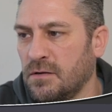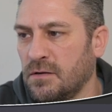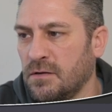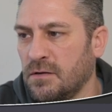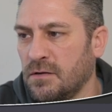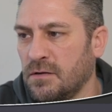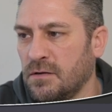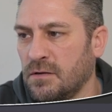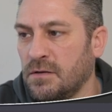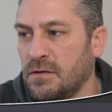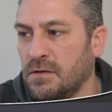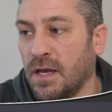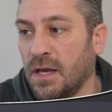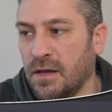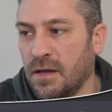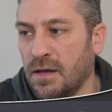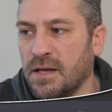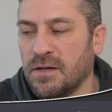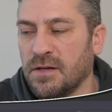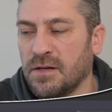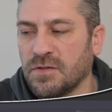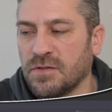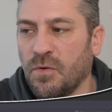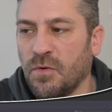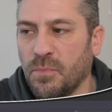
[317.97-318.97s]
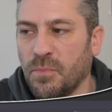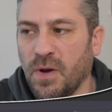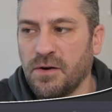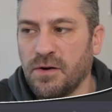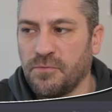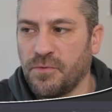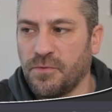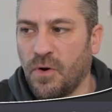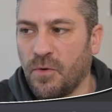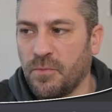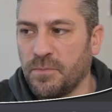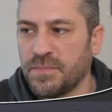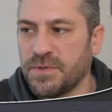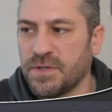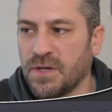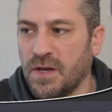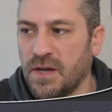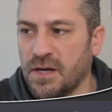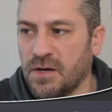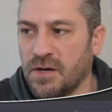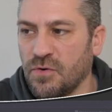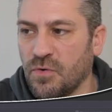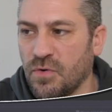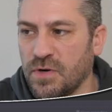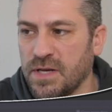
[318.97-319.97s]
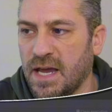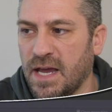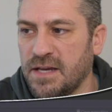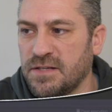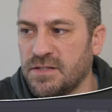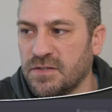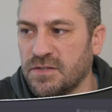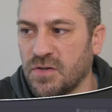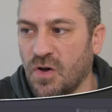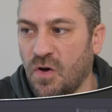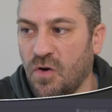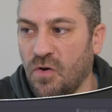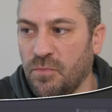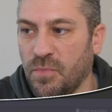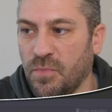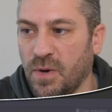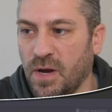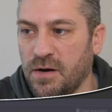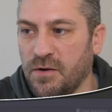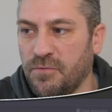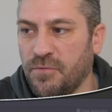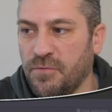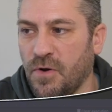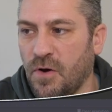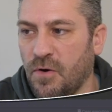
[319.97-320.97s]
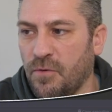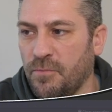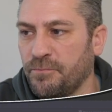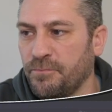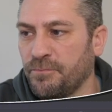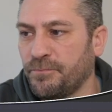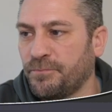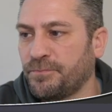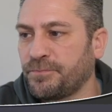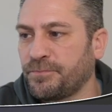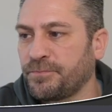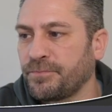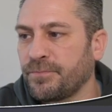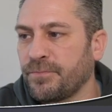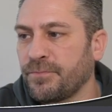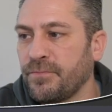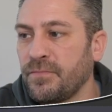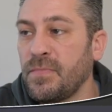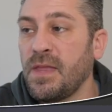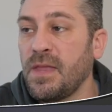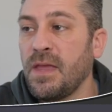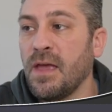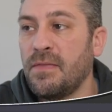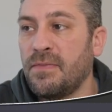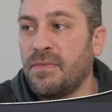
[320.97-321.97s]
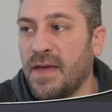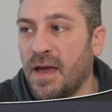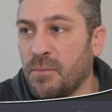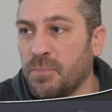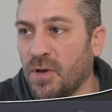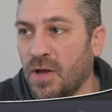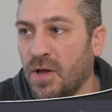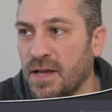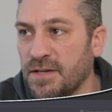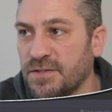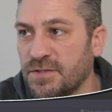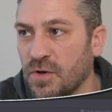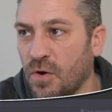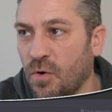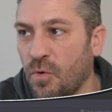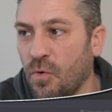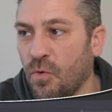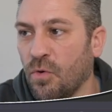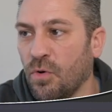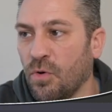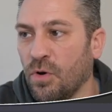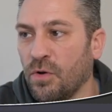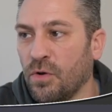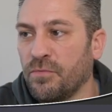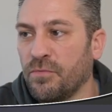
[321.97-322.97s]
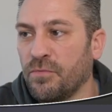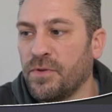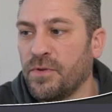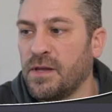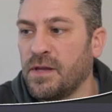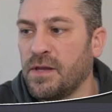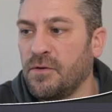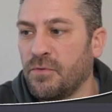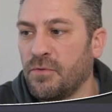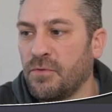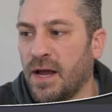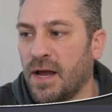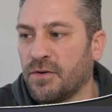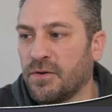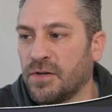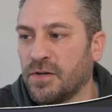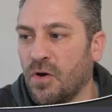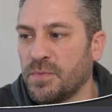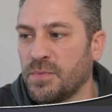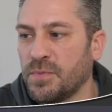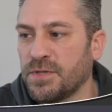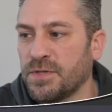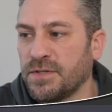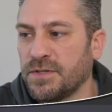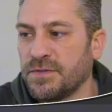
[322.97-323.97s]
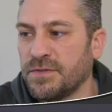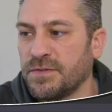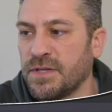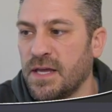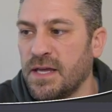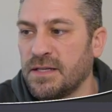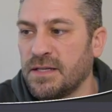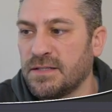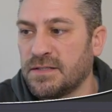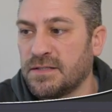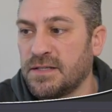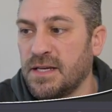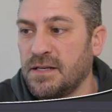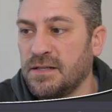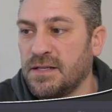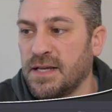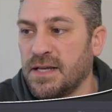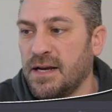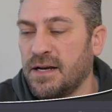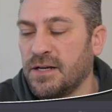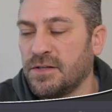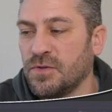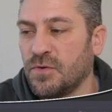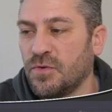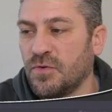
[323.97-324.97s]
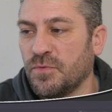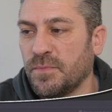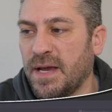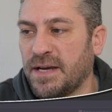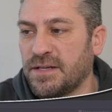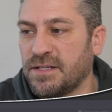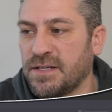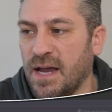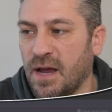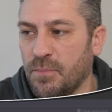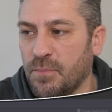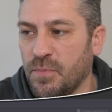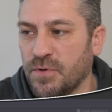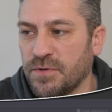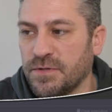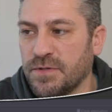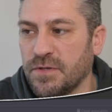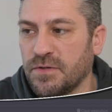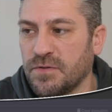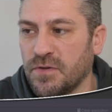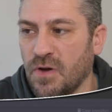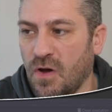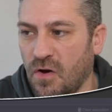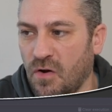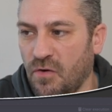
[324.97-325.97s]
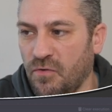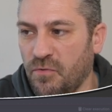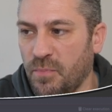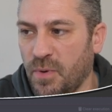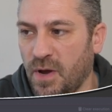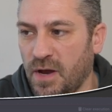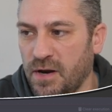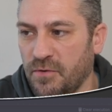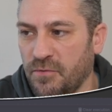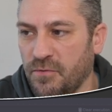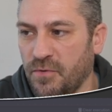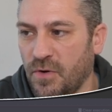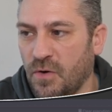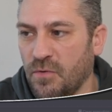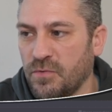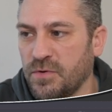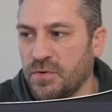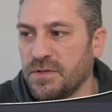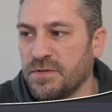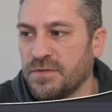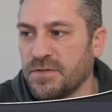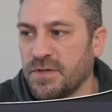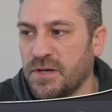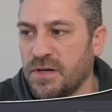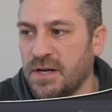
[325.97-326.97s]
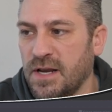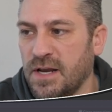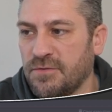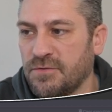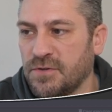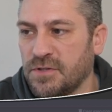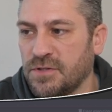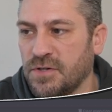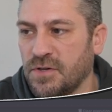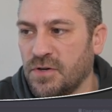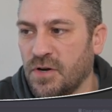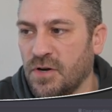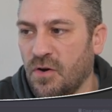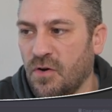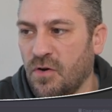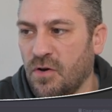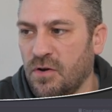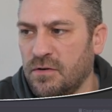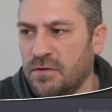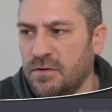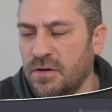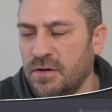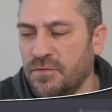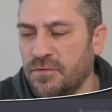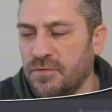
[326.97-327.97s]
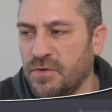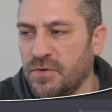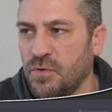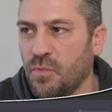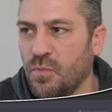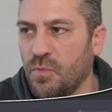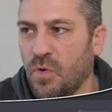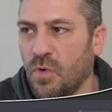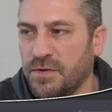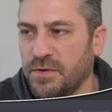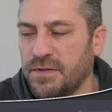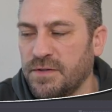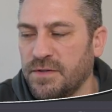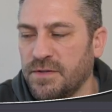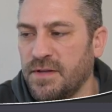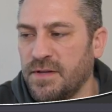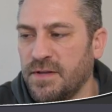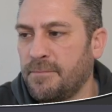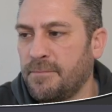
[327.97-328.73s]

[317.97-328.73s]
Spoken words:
Yeah, it is on by default. So ignore case is on by default, and that applies to all of the routing options. Send data to all matching outputs is off by default, and so you'd have to turn it on if you wanted that.